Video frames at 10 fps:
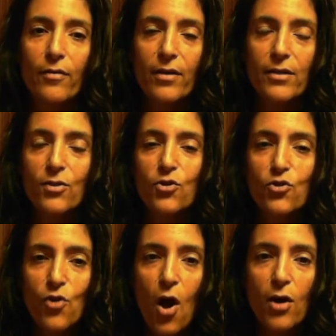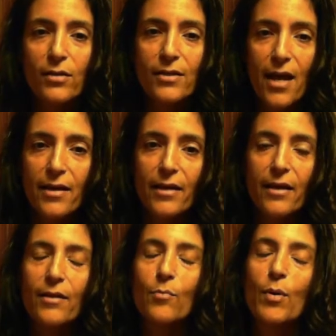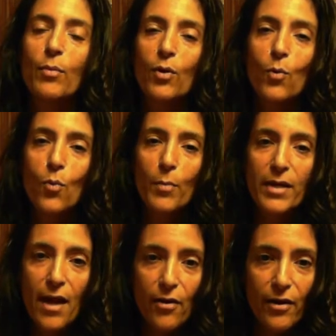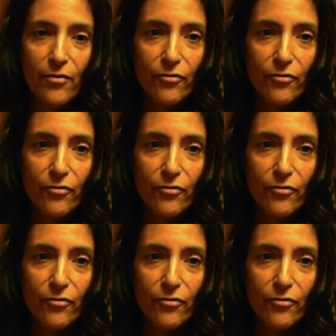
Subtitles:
is a strong tenet in the biblical woman narrative.